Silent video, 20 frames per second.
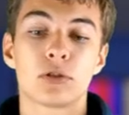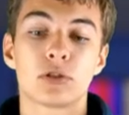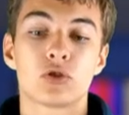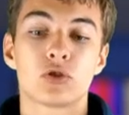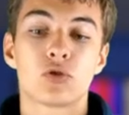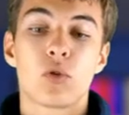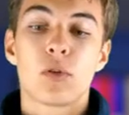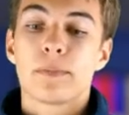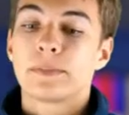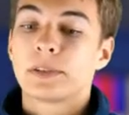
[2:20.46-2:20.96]

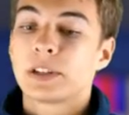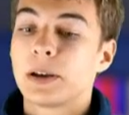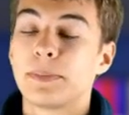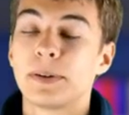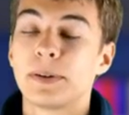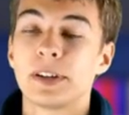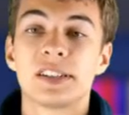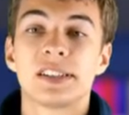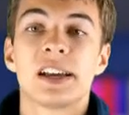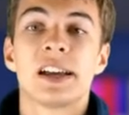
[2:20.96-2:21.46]
storm to
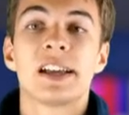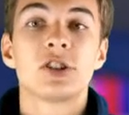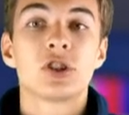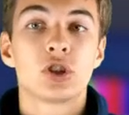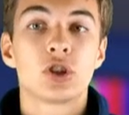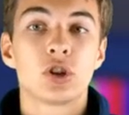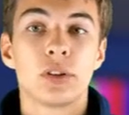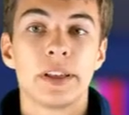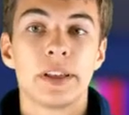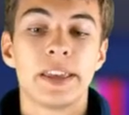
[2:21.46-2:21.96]

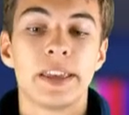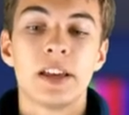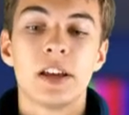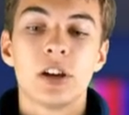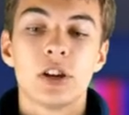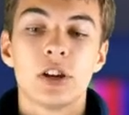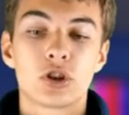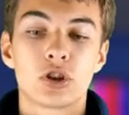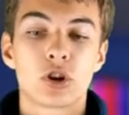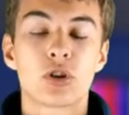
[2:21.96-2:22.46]
potentially
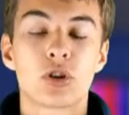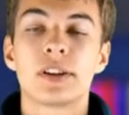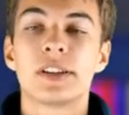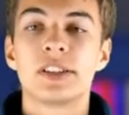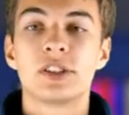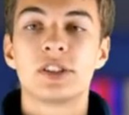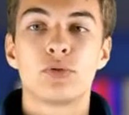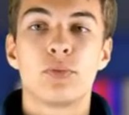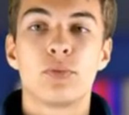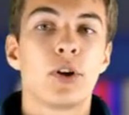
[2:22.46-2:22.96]
turn
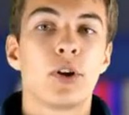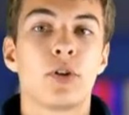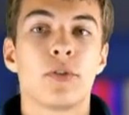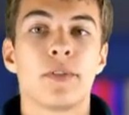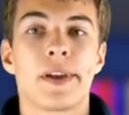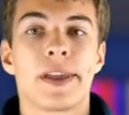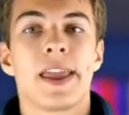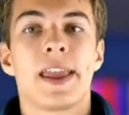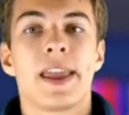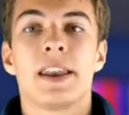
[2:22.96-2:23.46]
into a
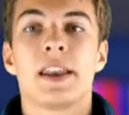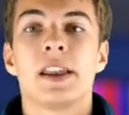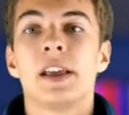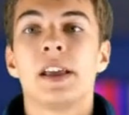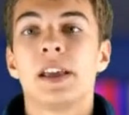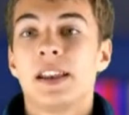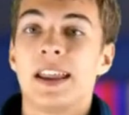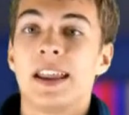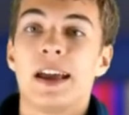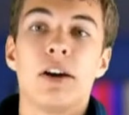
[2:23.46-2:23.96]
hurricane.
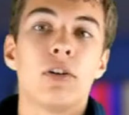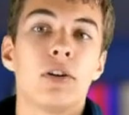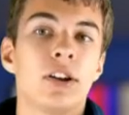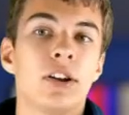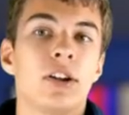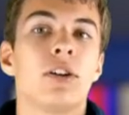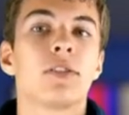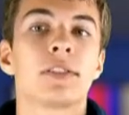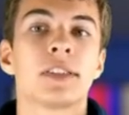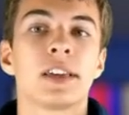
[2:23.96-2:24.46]
Now,
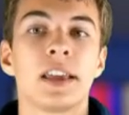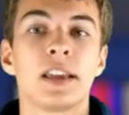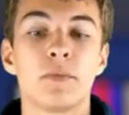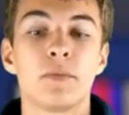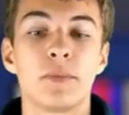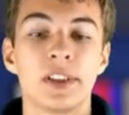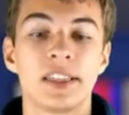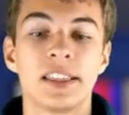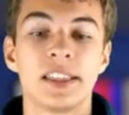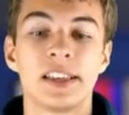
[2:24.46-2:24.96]
another thing
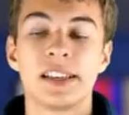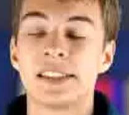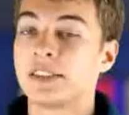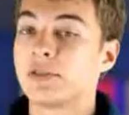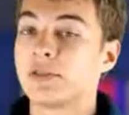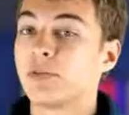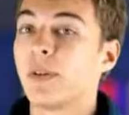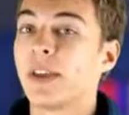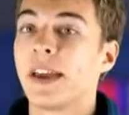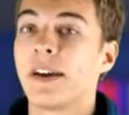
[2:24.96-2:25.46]
with
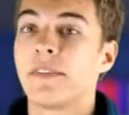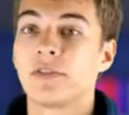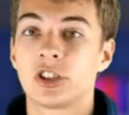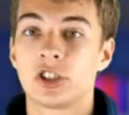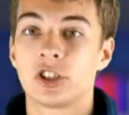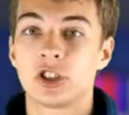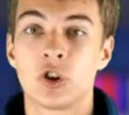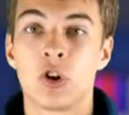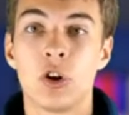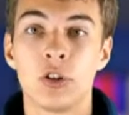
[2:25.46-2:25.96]
this, we have a
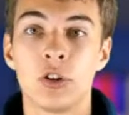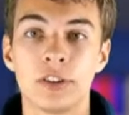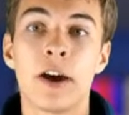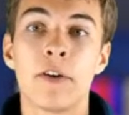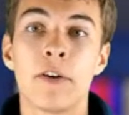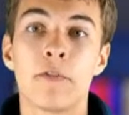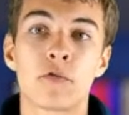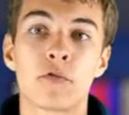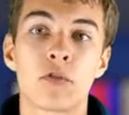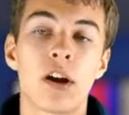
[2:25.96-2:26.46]
stalled
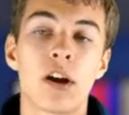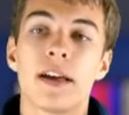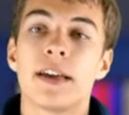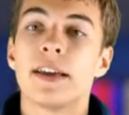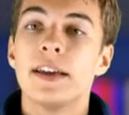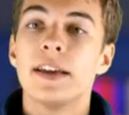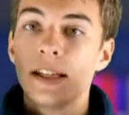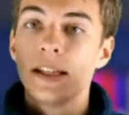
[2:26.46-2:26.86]
out front.